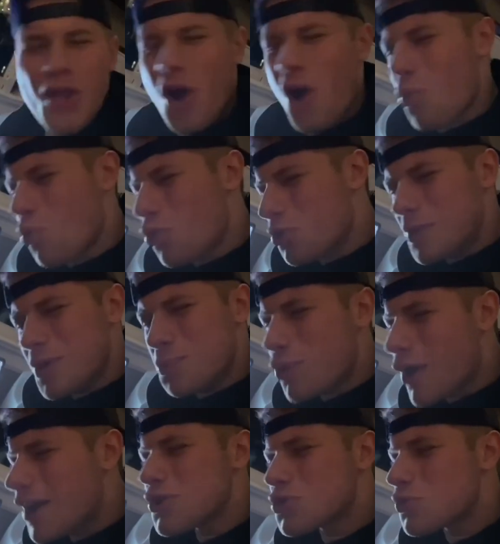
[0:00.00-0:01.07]
No, it wouldn't be.
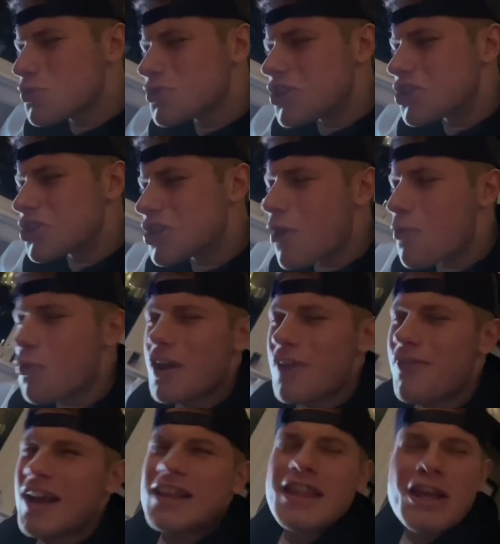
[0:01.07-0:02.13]
Prednisone's a steroid. If
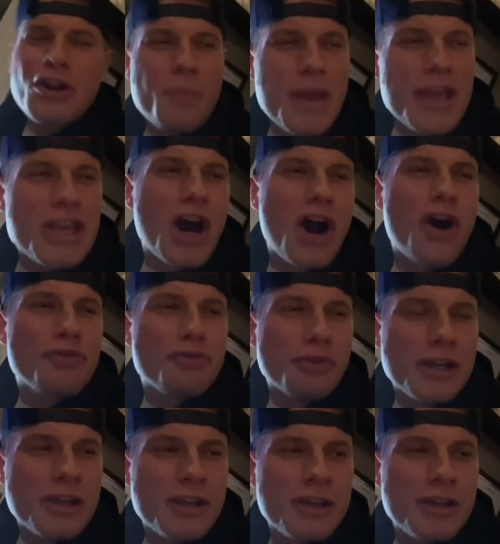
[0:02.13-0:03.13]
anything, it'll make you hungry.